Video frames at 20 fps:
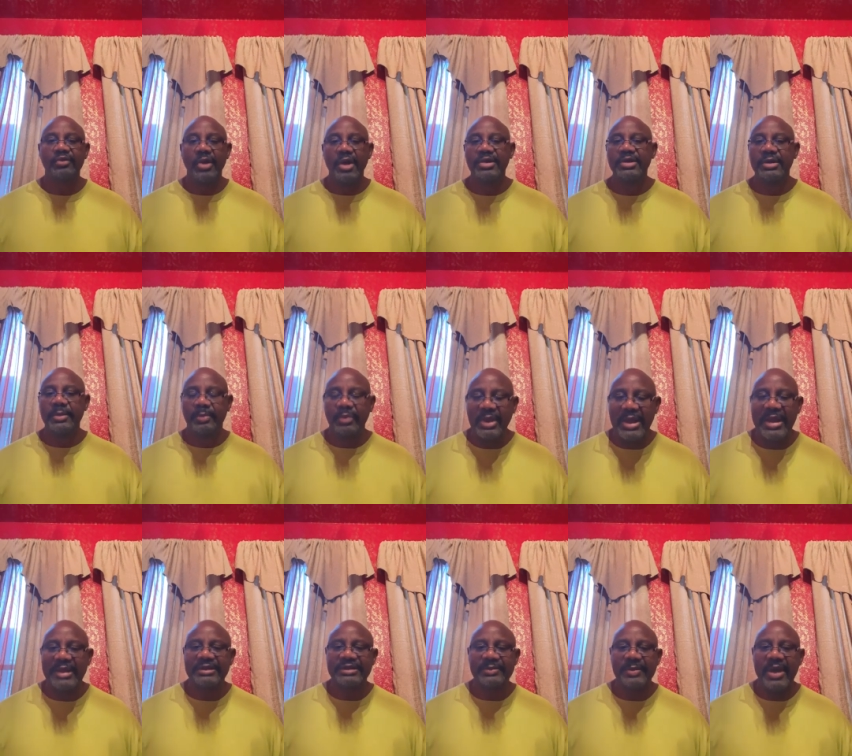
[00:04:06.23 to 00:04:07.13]
Run your
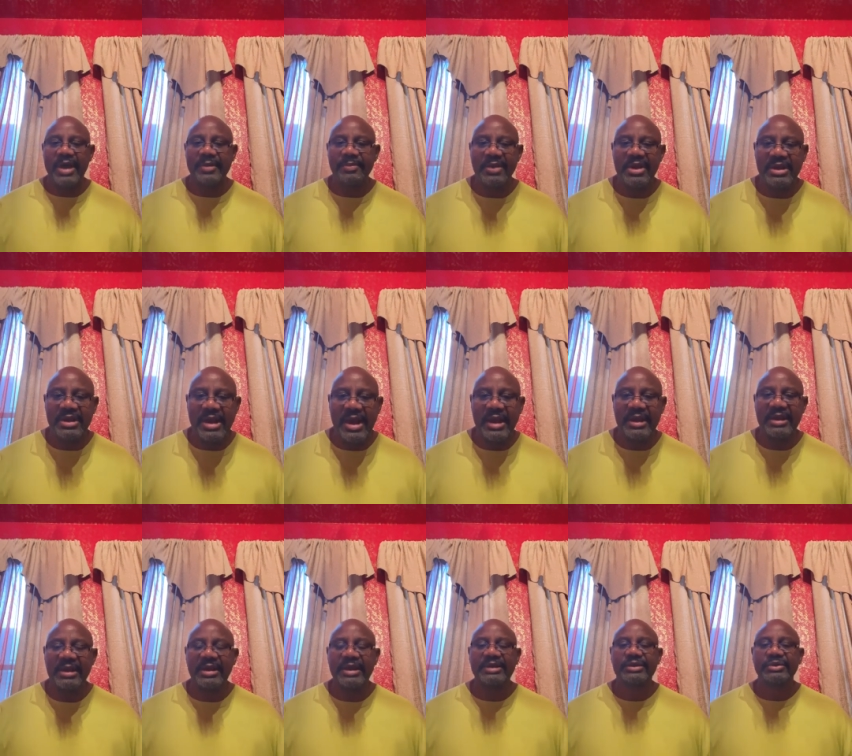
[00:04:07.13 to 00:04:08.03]
plans by me. I
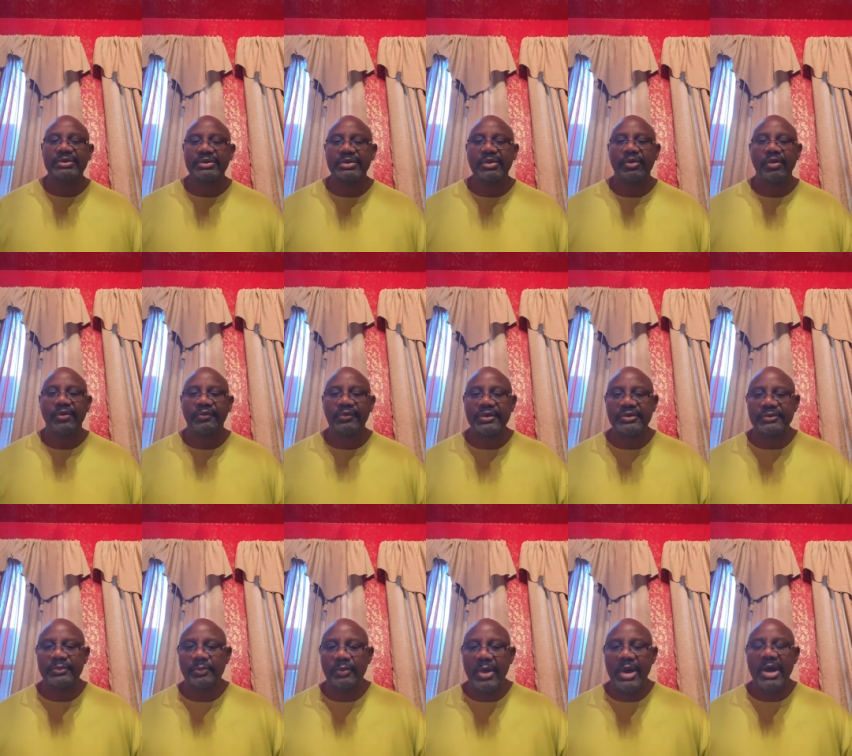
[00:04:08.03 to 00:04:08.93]
can let you know if
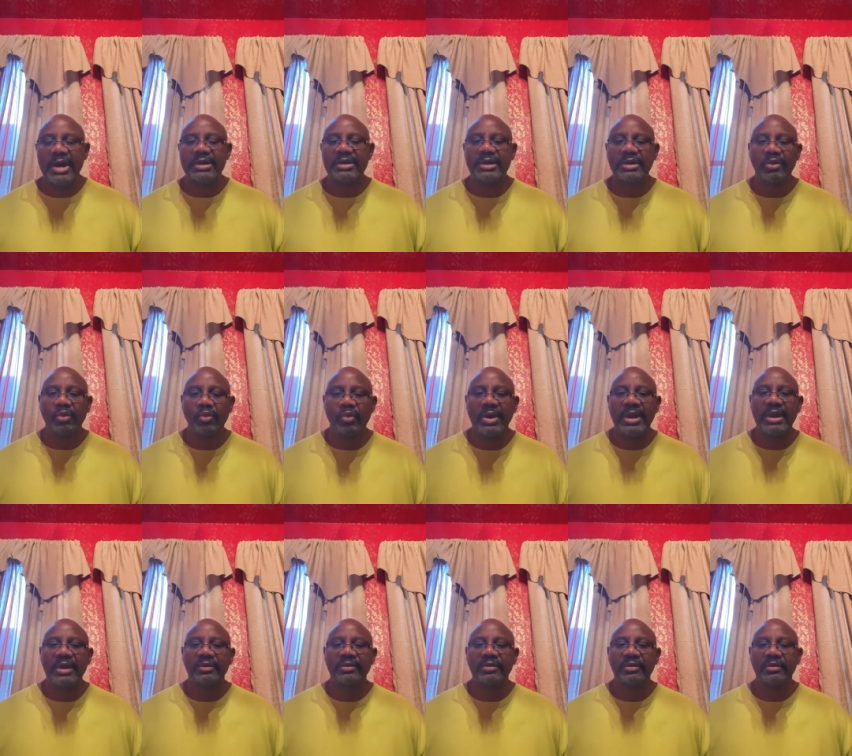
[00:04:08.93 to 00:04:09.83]
it's part of the
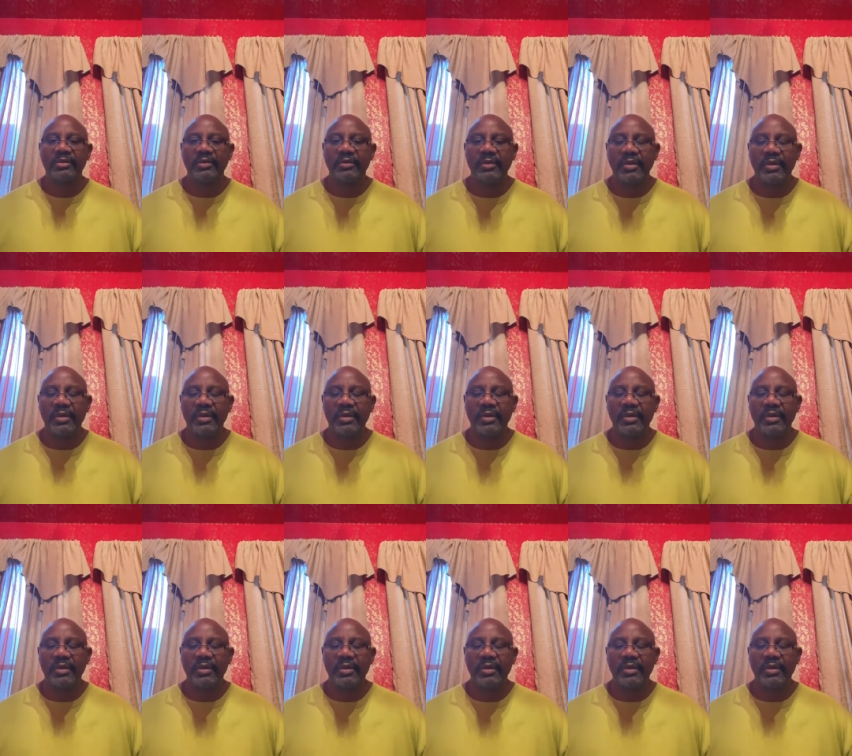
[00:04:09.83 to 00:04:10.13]
will